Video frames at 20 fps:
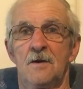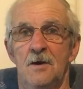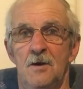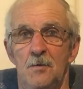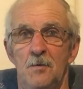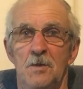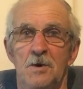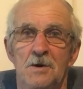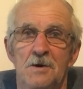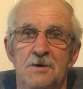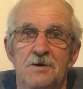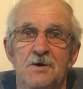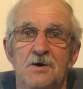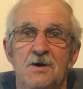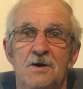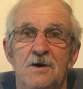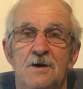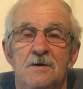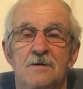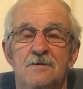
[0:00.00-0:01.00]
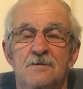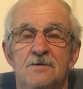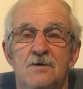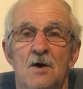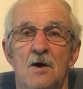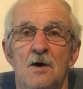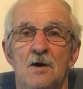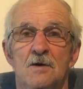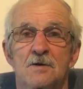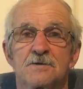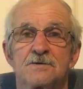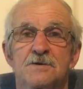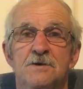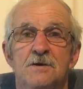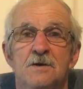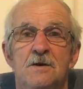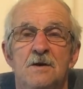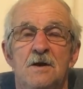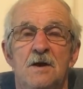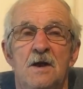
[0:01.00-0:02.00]
in military talks.
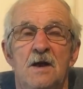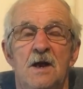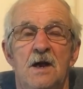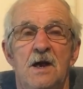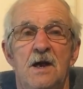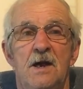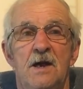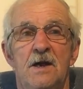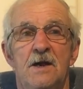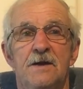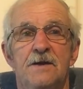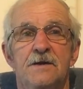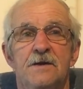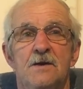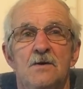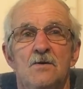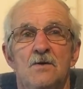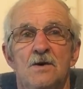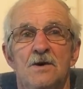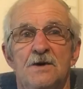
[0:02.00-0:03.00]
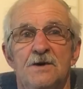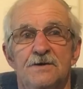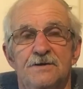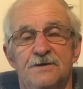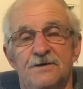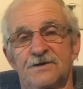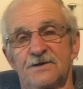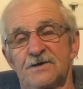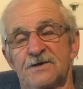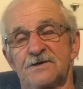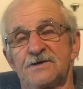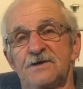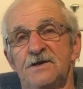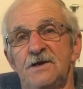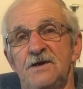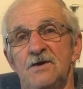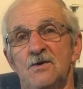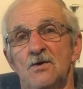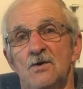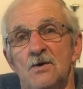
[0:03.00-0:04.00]
It was a
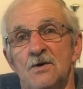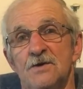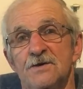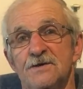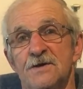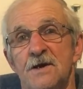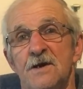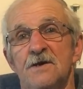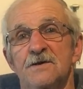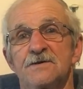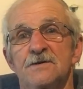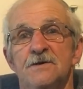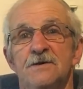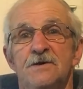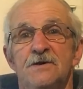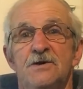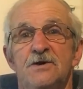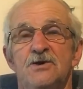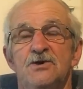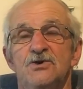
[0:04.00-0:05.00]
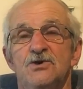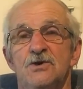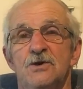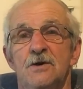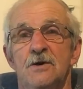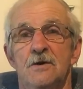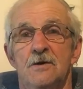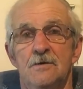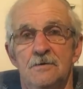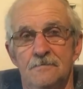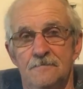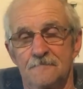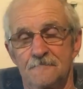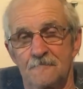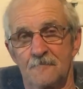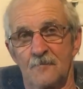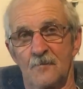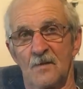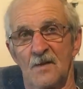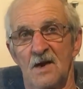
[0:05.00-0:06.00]
16 horse gasoline engine in it.
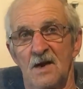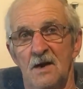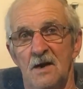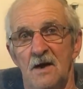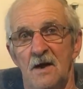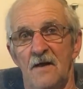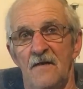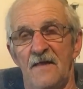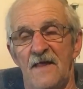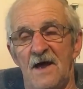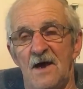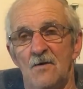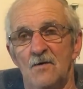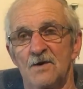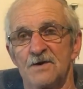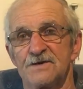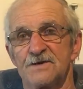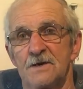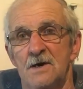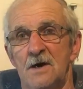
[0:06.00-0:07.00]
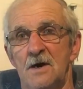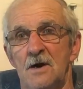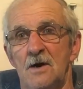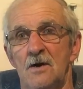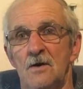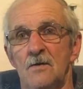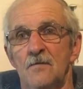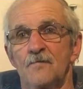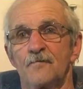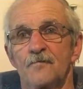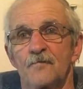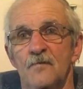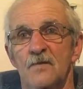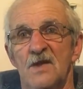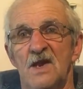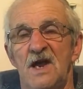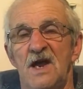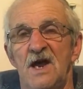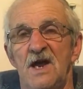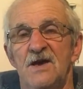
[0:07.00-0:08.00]
That was our
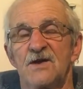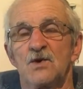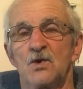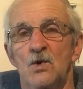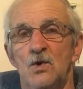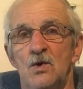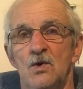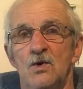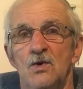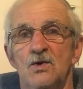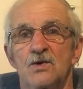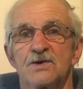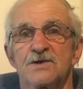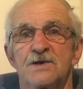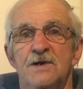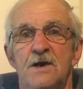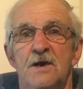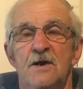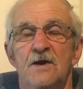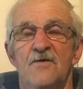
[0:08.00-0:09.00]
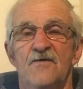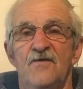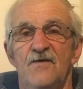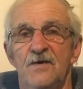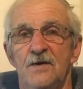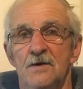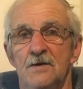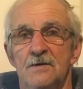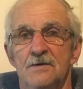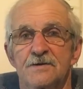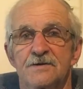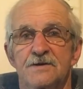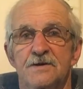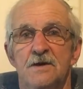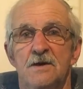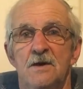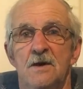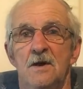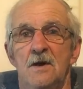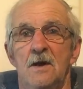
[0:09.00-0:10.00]
headquarters in the fields.
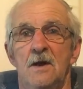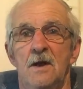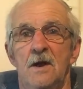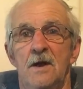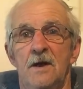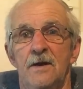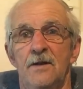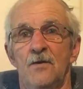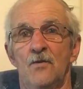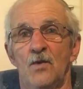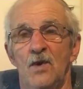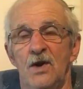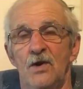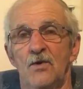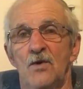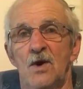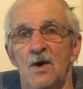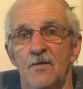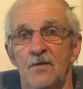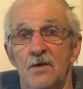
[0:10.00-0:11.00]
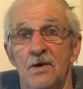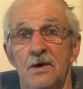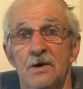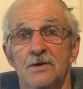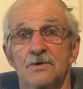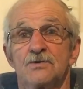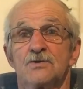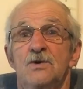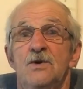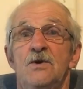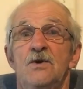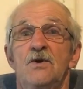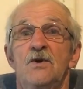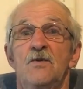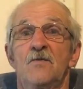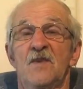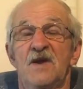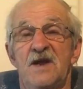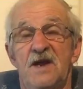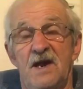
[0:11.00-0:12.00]
As the radio operators were in there,
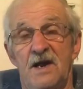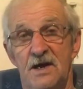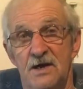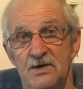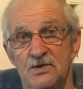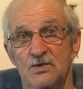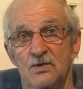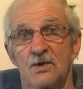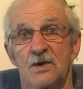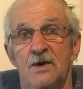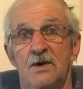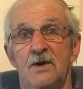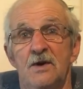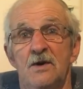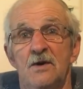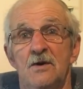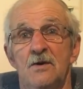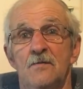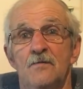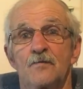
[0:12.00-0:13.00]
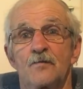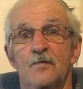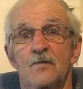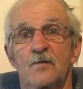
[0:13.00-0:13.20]
the mechanics were in there,